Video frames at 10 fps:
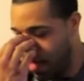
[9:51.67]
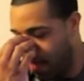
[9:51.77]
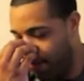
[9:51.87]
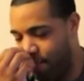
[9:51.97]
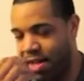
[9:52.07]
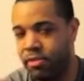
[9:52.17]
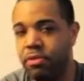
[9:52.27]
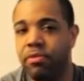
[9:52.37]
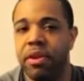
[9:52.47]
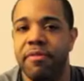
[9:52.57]
if I'm at
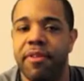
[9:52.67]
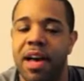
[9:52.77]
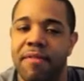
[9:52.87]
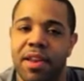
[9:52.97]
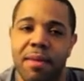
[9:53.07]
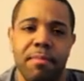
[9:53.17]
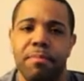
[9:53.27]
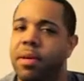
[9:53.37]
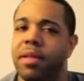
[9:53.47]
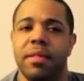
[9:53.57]
225 and
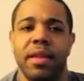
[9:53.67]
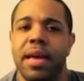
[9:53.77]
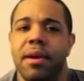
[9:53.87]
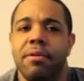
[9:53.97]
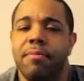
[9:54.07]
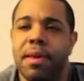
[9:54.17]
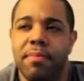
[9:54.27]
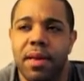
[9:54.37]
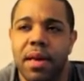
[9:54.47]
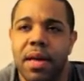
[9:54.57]
I'm busting out
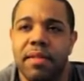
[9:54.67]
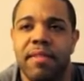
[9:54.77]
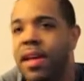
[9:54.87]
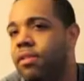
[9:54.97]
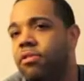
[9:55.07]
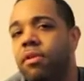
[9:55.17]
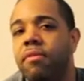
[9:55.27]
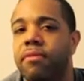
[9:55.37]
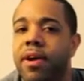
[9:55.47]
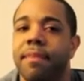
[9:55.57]
maybe uh, 10,
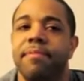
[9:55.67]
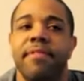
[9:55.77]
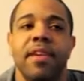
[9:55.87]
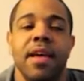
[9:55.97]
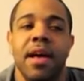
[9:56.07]
12 reps,